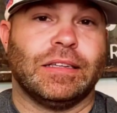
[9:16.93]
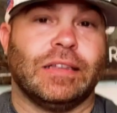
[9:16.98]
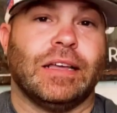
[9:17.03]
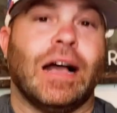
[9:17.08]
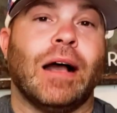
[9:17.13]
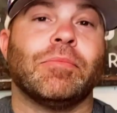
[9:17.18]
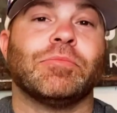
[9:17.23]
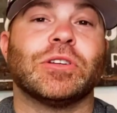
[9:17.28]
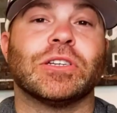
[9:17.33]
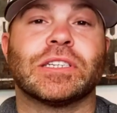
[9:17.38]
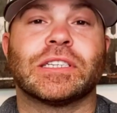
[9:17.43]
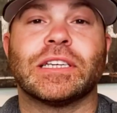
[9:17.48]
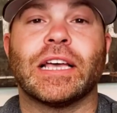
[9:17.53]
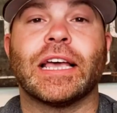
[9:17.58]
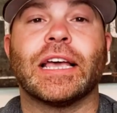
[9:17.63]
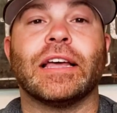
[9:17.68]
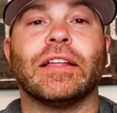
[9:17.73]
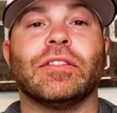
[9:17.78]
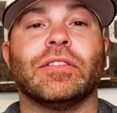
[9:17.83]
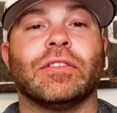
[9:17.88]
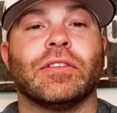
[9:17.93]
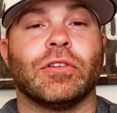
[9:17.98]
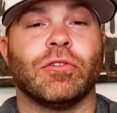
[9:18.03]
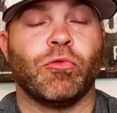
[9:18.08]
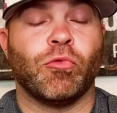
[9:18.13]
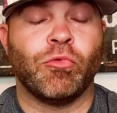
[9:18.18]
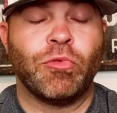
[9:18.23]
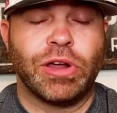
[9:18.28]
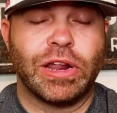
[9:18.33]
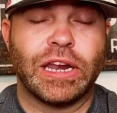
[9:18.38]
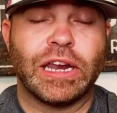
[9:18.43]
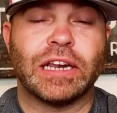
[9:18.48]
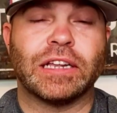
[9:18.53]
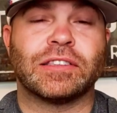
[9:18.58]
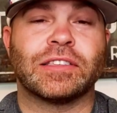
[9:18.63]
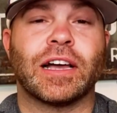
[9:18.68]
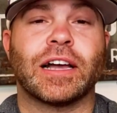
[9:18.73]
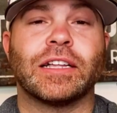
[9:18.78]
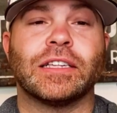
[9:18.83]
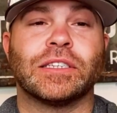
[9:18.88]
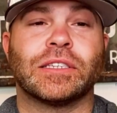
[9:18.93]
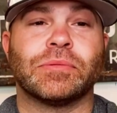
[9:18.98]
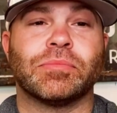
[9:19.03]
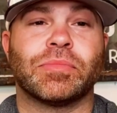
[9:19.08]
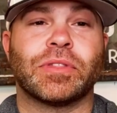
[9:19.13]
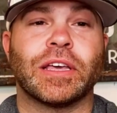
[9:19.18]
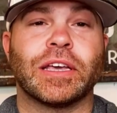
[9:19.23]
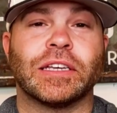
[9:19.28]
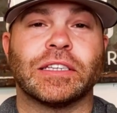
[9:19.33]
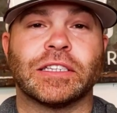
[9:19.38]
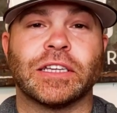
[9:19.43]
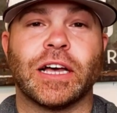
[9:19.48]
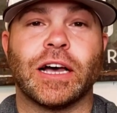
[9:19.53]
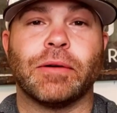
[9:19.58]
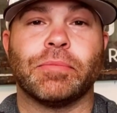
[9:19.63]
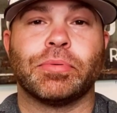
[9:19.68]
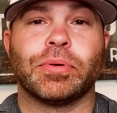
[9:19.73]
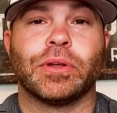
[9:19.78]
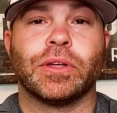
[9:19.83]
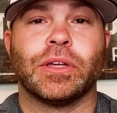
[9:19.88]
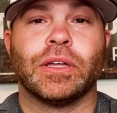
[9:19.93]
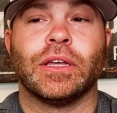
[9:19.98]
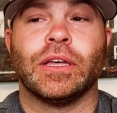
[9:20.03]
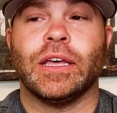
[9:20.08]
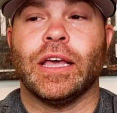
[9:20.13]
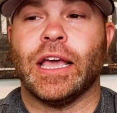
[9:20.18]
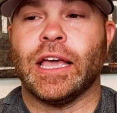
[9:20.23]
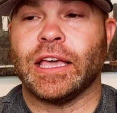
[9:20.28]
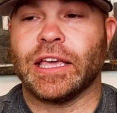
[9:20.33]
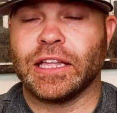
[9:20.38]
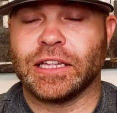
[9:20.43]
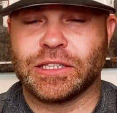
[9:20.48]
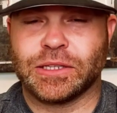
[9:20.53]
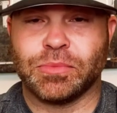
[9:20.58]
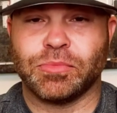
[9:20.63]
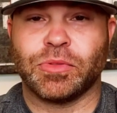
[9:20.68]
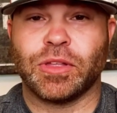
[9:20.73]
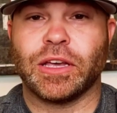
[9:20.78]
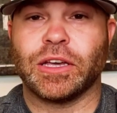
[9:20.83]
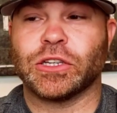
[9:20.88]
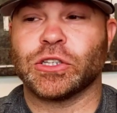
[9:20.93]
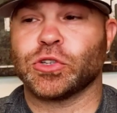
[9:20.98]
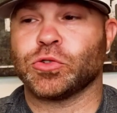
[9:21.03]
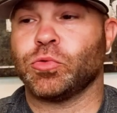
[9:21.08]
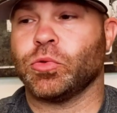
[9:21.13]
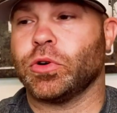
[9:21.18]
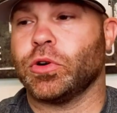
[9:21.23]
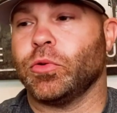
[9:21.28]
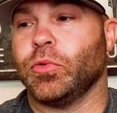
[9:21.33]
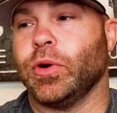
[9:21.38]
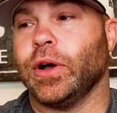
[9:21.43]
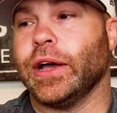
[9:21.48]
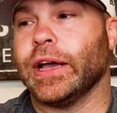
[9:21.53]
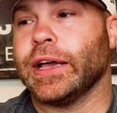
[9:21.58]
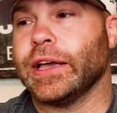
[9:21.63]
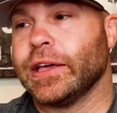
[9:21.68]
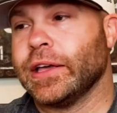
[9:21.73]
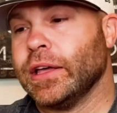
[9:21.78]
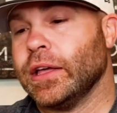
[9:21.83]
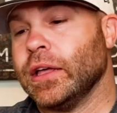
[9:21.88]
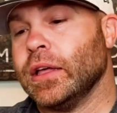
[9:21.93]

I'm just saying, we need to tighten some things up and get some things squared away.